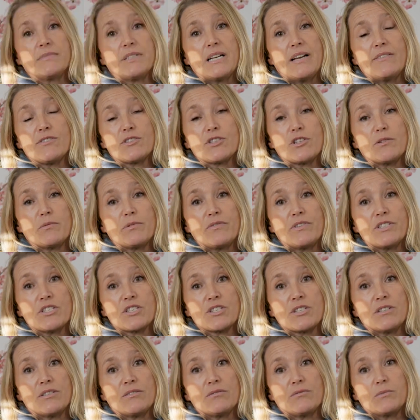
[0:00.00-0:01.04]
I have
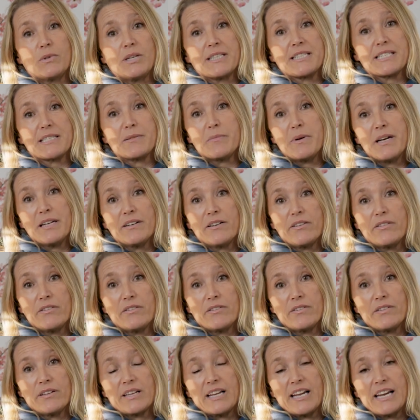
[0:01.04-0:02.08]
supervision once a month,
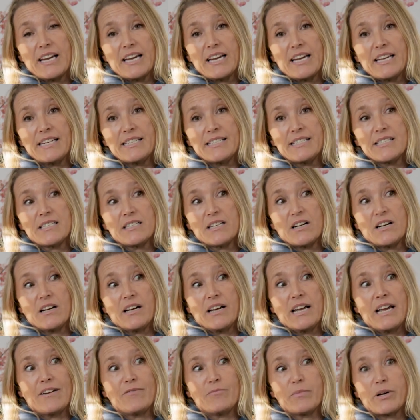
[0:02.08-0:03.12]
and I
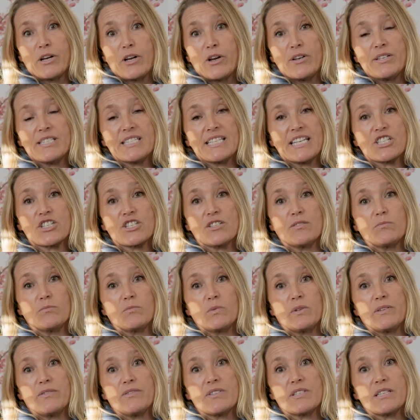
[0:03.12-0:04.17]
have my own session with